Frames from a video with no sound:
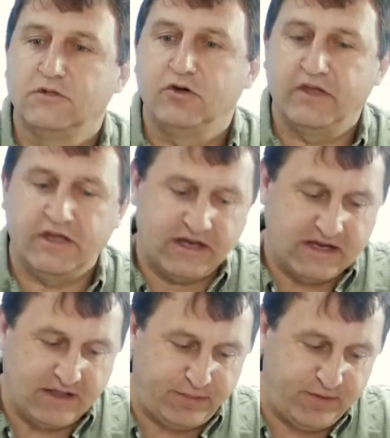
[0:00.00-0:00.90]
Okay,
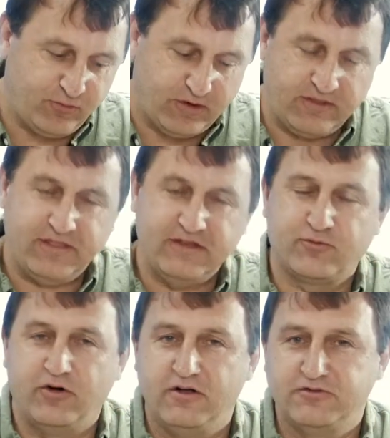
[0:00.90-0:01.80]
I think one of the things
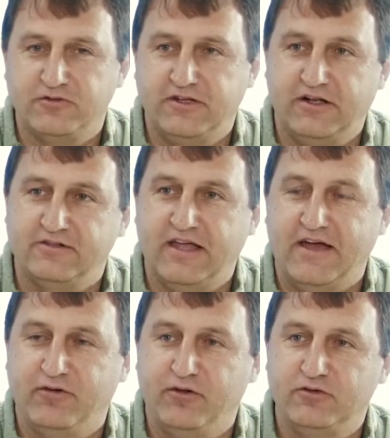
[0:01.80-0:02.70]
we're also seeing is the
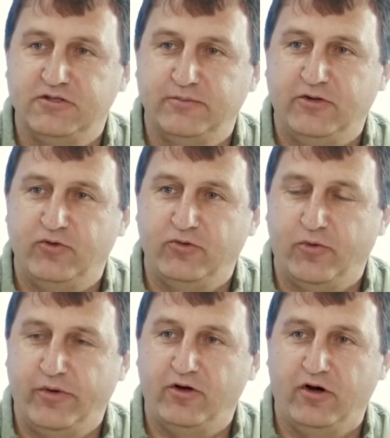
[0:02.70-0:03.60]
evolution between what
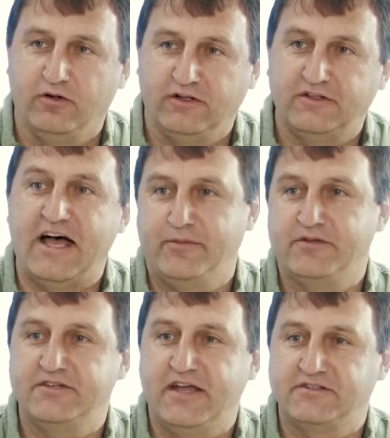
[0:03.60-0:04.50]
we call
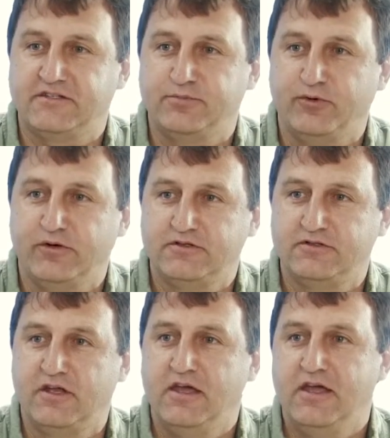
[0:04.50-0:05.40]
autonomous access
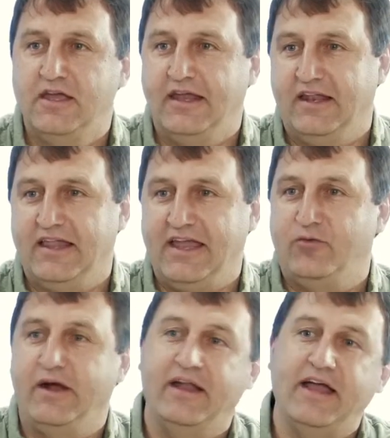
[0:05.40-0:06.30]
points and
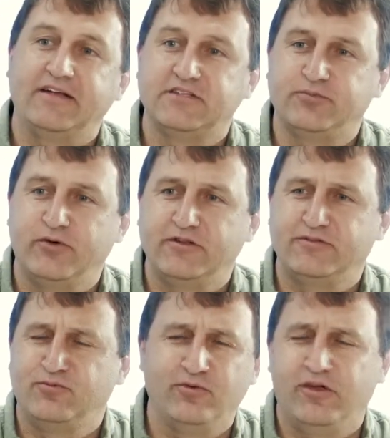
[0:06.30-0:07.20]
lightweight access points.
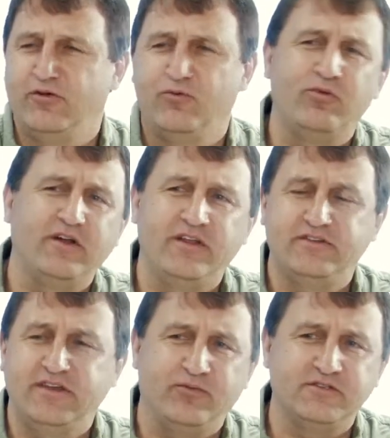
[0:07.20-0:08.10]
What is
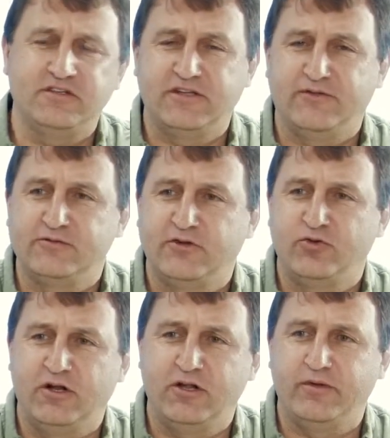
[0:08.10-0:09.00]
that? What's the difference
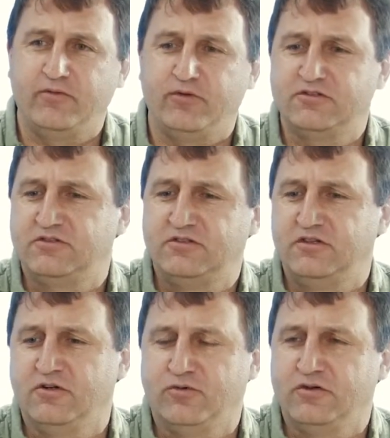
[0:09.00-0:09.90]
between them, and what
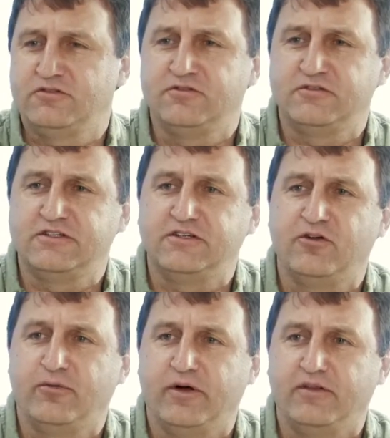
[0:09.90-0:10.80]
do students need to
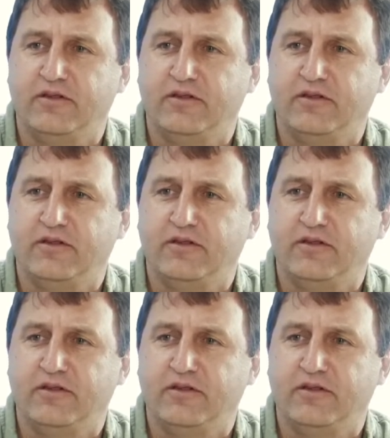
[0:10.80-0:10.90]
know about